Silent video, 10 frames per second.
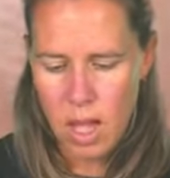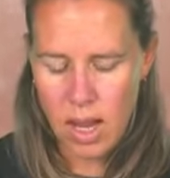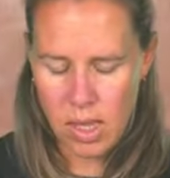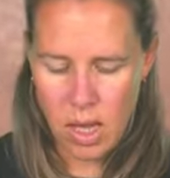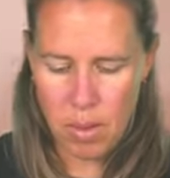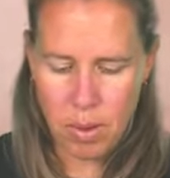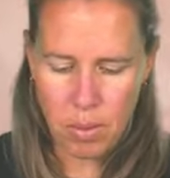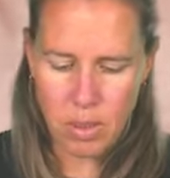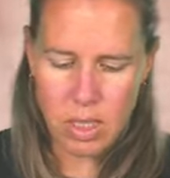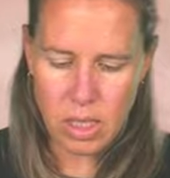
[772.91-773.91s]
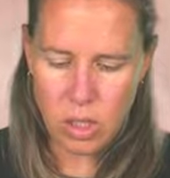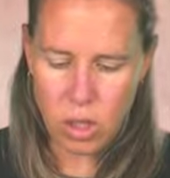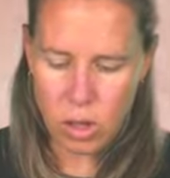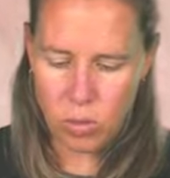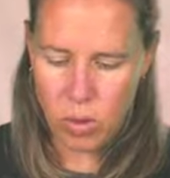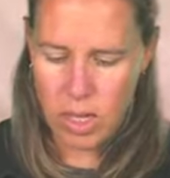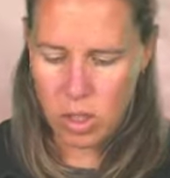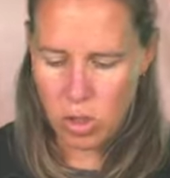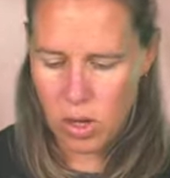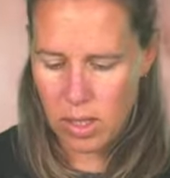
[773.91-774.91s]
I think I'll probably stick to three
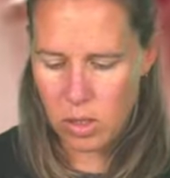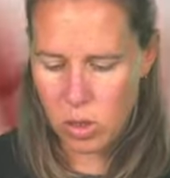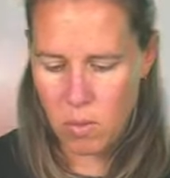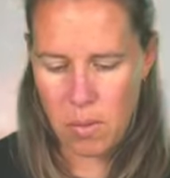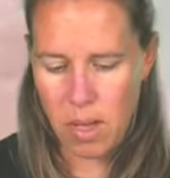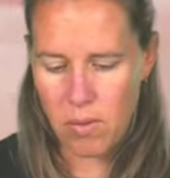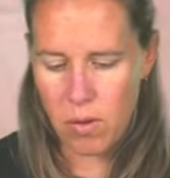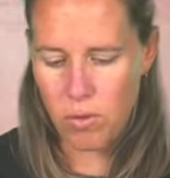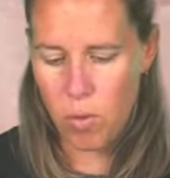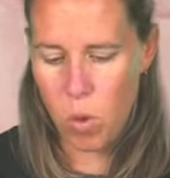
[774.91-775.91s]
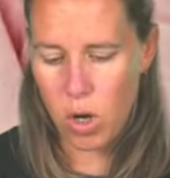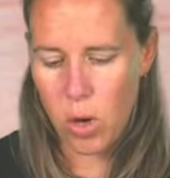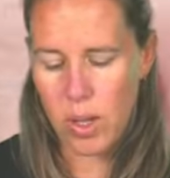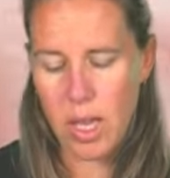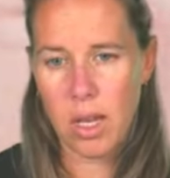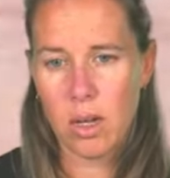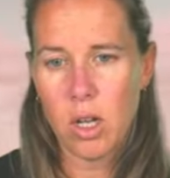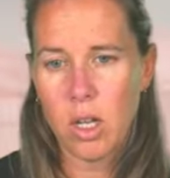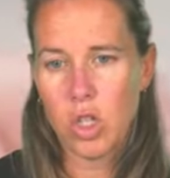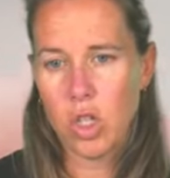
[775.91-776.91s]
strands or maybe even four going in
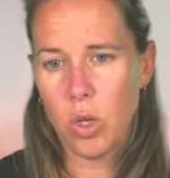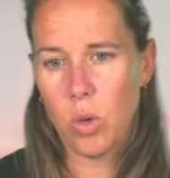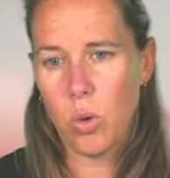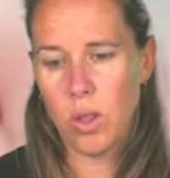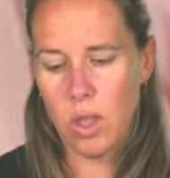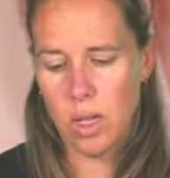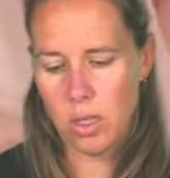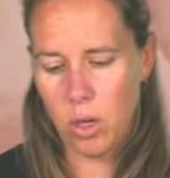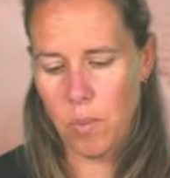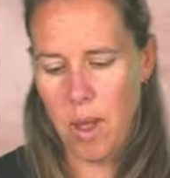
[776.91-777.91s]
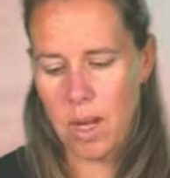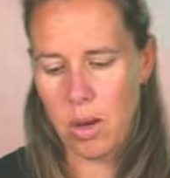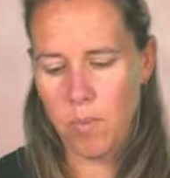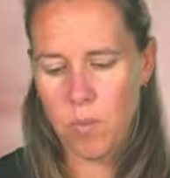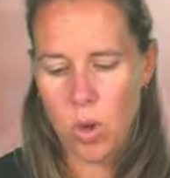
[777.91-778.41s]
to this little pendant